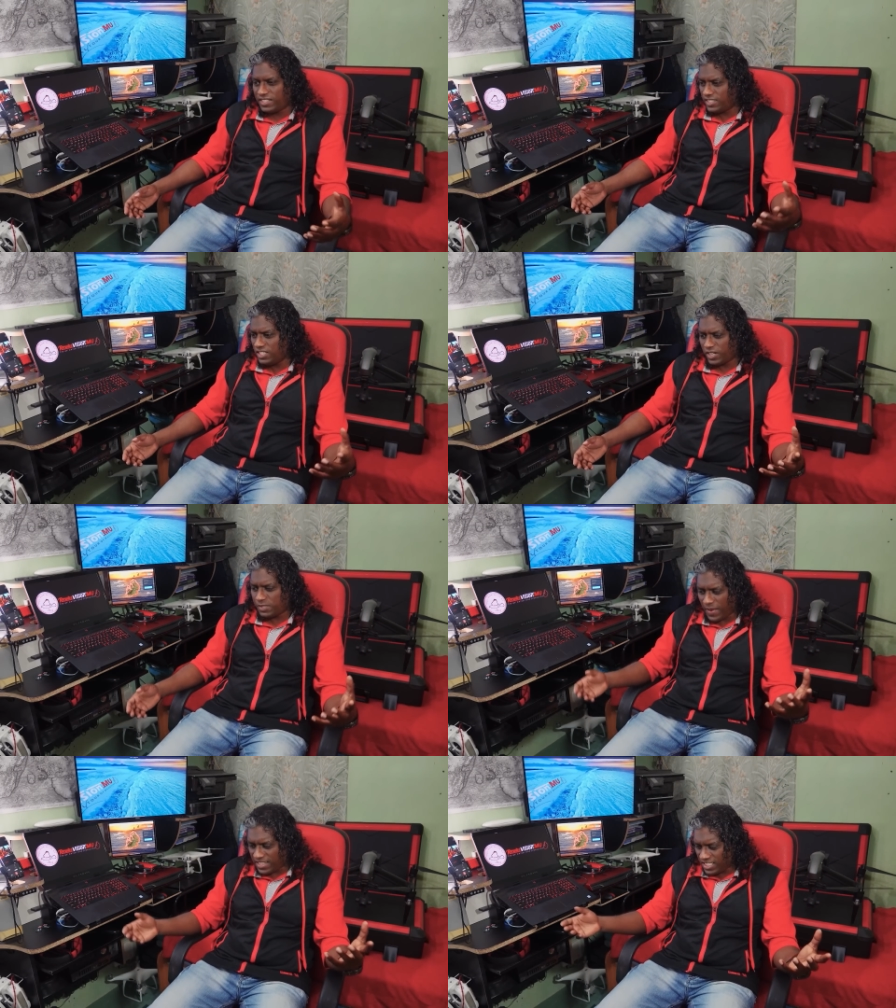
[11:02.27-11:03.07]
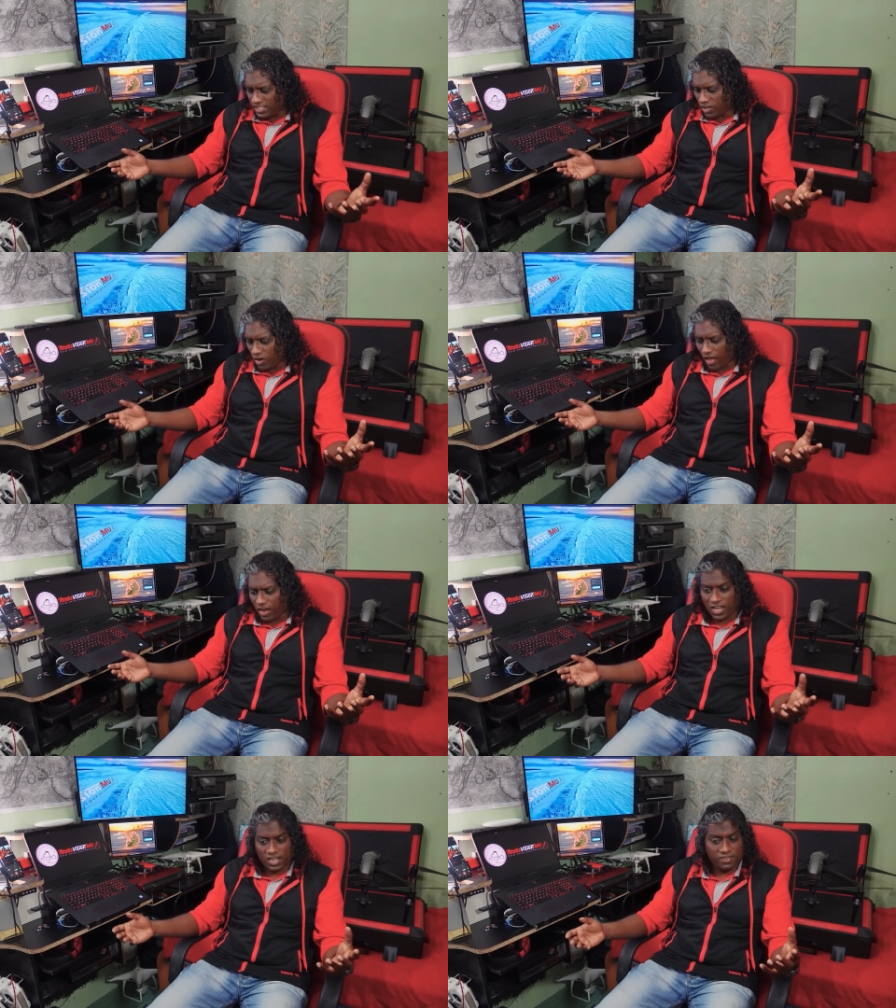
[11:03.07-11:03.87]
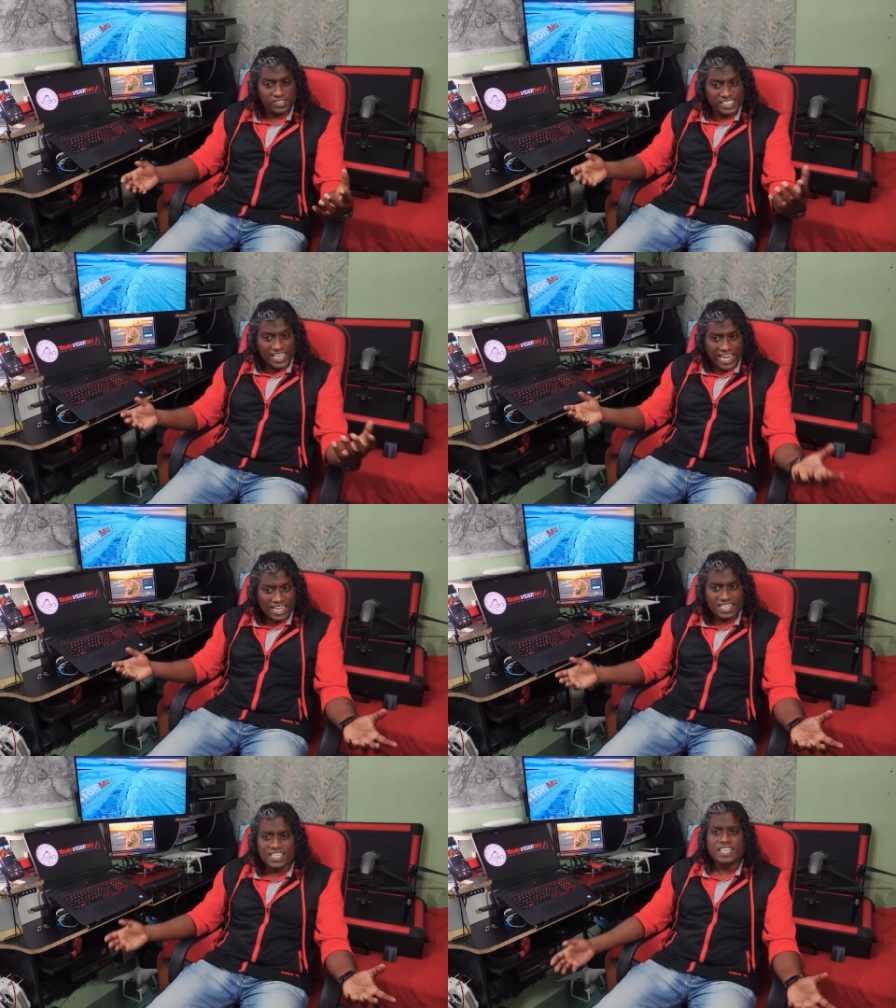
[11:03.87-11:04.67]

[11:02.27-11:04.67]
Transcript: irrespective of our color of skin,